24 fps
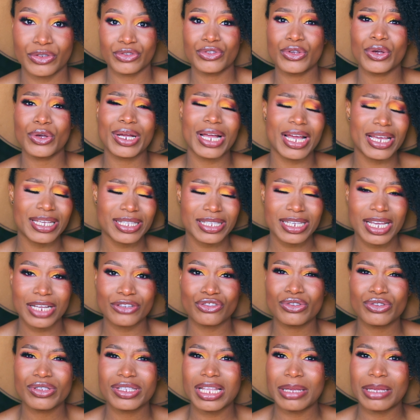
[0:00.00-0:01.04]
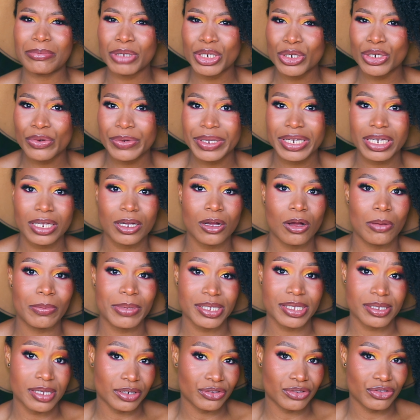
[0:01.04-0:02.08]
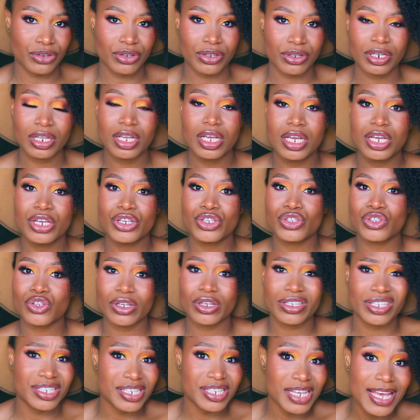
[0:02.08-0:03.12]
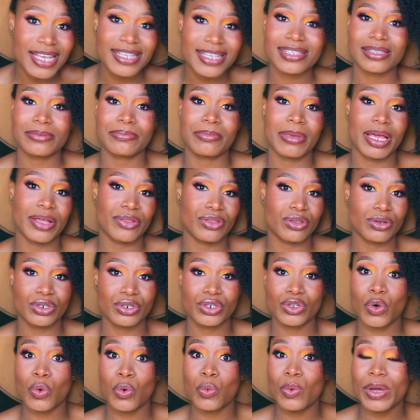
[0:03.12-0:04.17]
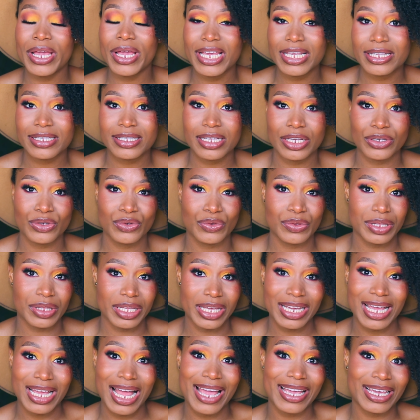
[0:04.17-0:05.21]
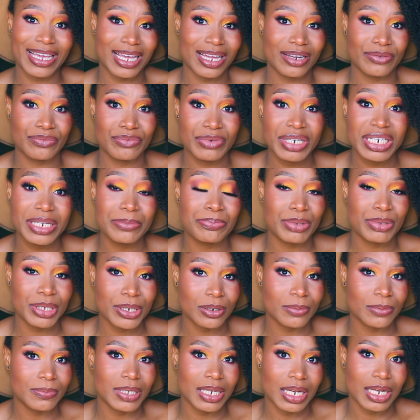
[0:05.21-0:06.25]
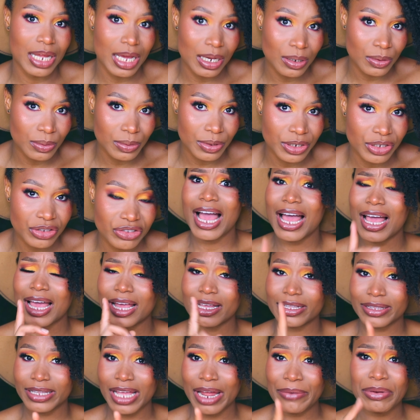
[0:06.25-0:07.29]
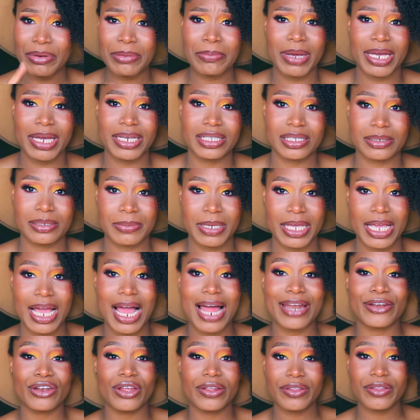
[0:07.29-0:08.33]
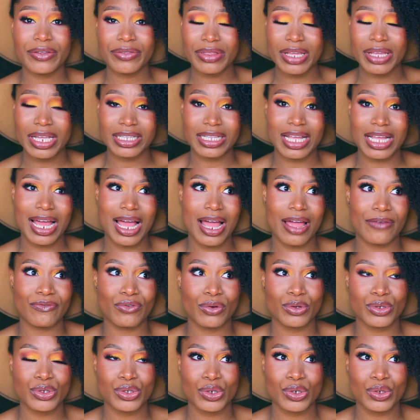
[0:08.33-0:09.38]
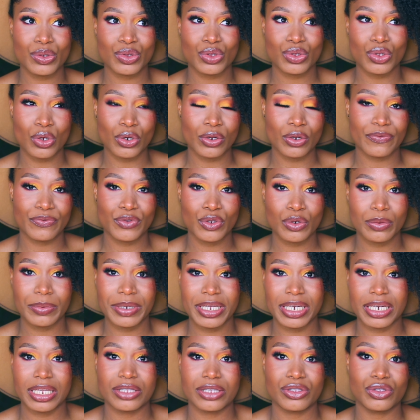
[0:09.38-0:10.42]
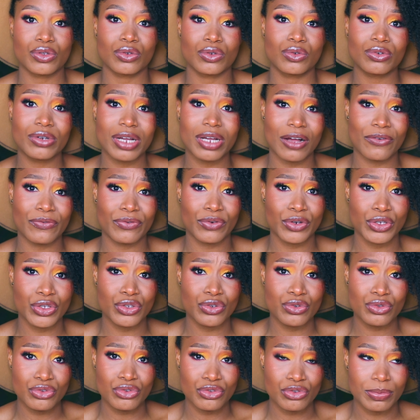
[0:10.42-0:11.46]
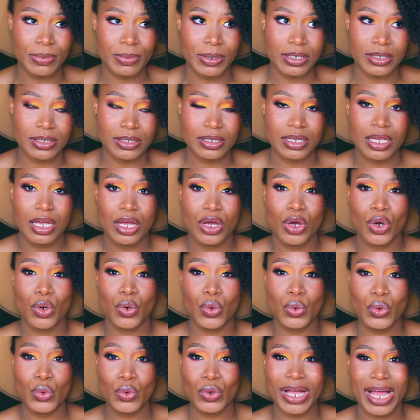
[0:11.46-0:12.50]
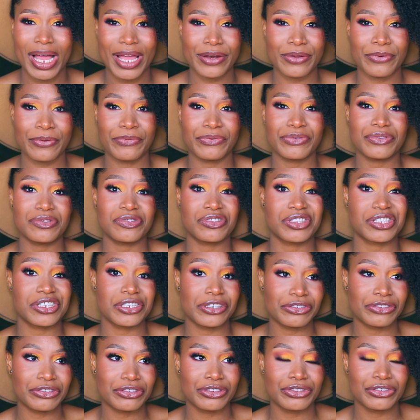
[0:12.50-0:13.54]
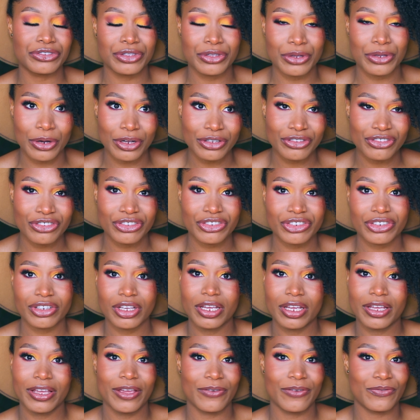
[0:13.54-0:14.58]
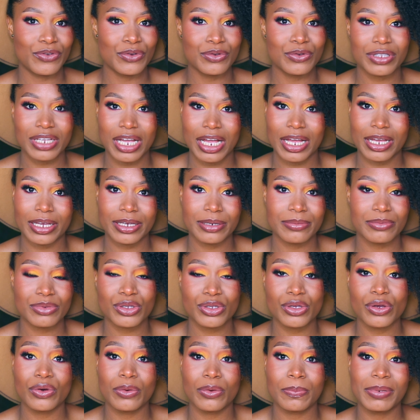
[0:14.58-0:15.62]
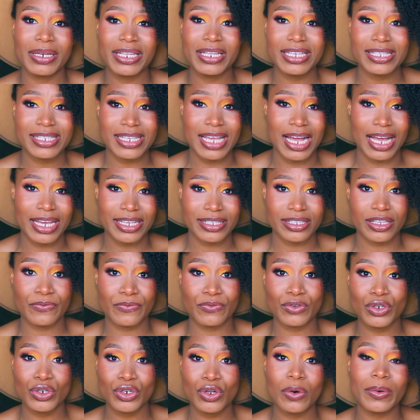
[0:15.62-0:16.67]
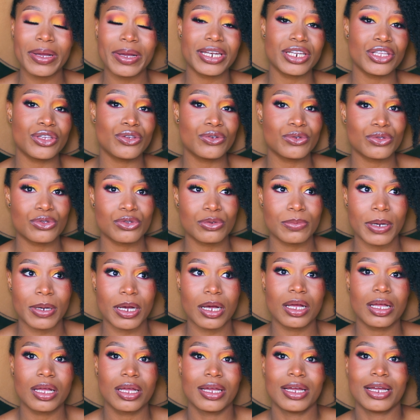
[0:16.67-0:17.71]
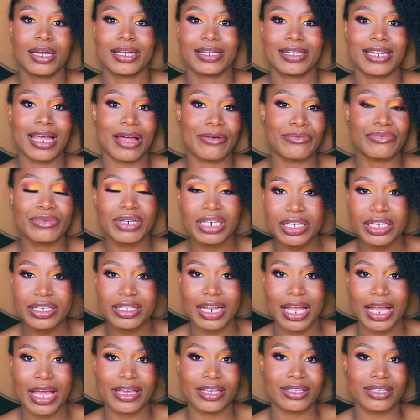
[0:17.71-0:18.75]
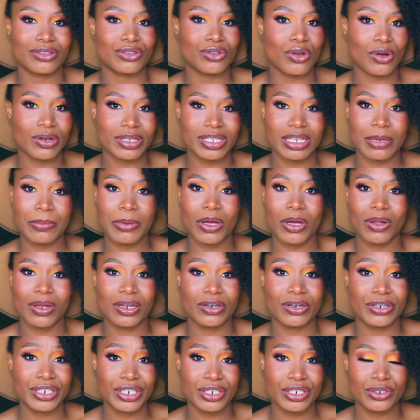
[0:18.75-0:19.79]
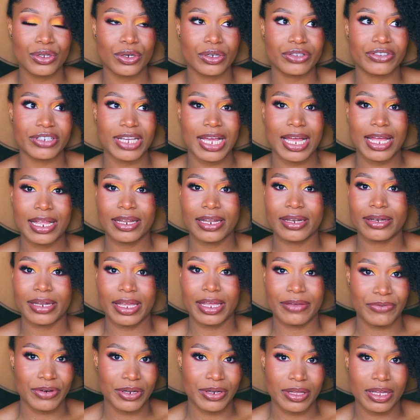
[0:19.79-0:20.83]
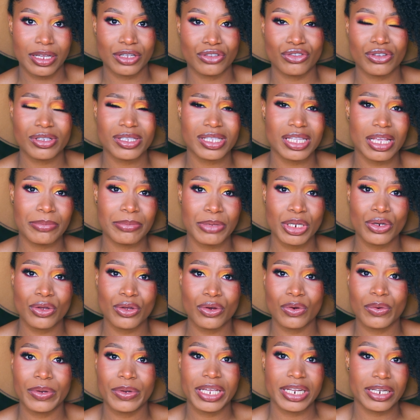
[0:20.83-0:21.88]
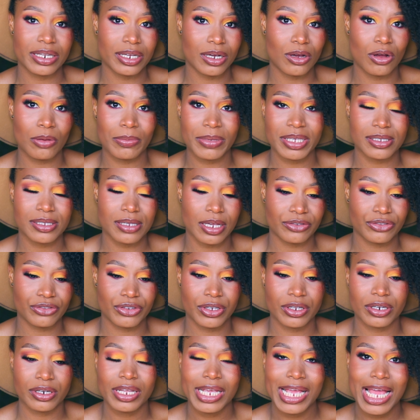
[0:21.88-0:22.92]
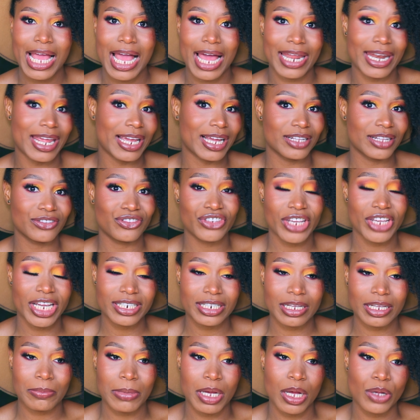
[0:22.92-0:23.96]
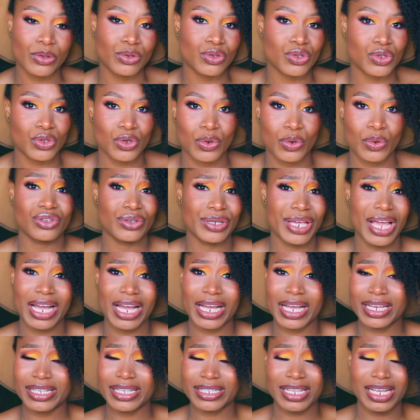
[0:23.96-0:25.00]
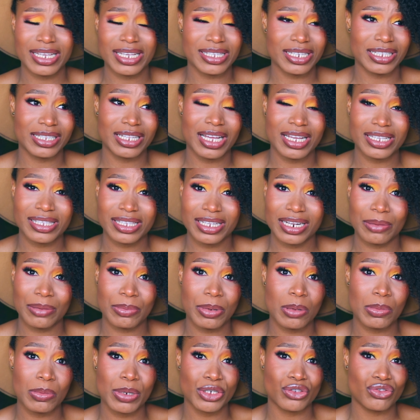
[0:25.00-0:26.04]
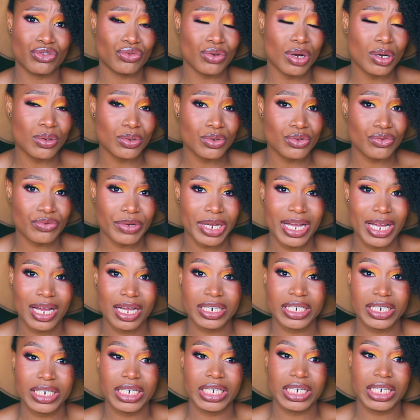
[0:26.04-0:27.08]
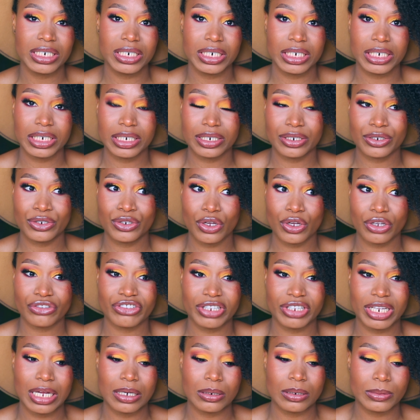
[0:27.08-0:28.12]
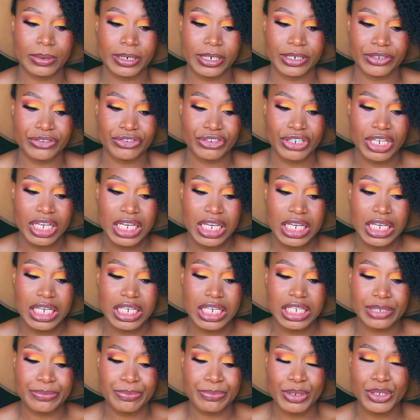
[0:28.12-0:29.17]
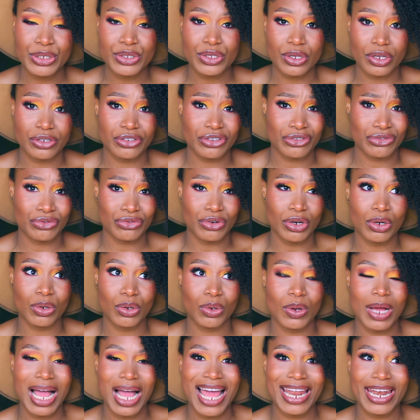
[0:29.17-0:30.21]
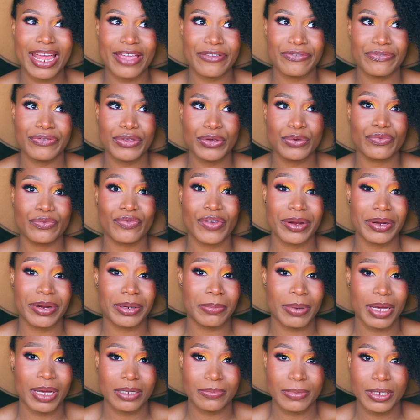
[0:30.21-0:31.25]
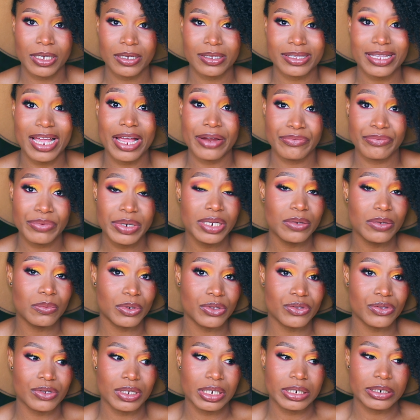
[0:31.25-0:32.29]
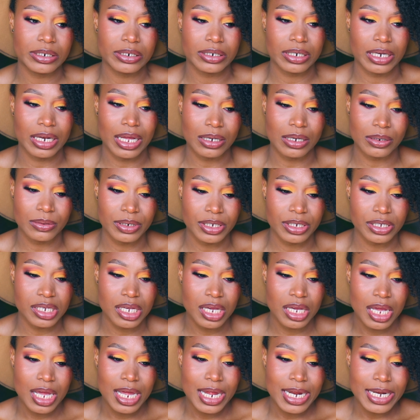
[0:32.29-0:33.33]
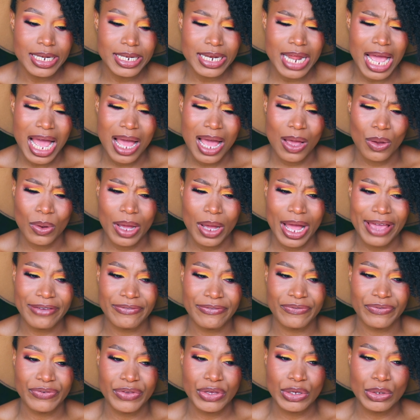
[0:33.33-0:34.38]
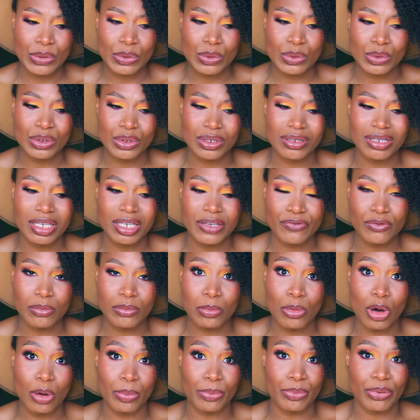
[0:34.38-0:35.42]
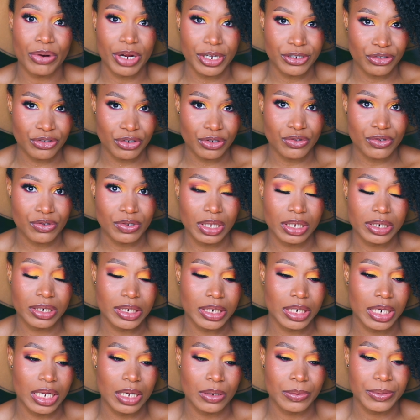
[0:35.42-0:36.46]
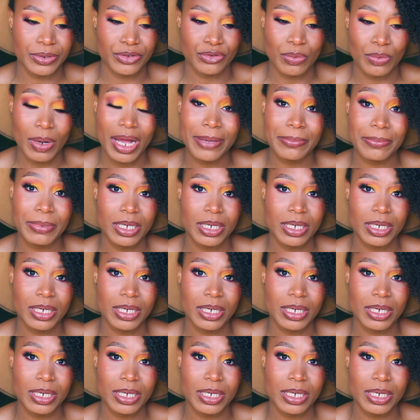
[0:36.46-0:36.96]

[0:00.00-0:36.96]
So guys, yeah, just let me know in the comment section, suggest method or ways that you think I can really pick up the language. That reminds me, another thing that I've also thought of doing is to look out for YouTubers who kind of teach Dutch a few times. So please guys, if you know any YouTuber that really like talks about learning Dutch and everything, just let me know in the comment section and I can check them out. So yeah guys, that's it about my struggles regarding learning the Dutch language. It's been such a struggle and I feel very bad because I really want to learn the language. Now I feel even more pressure to learn the language. Why?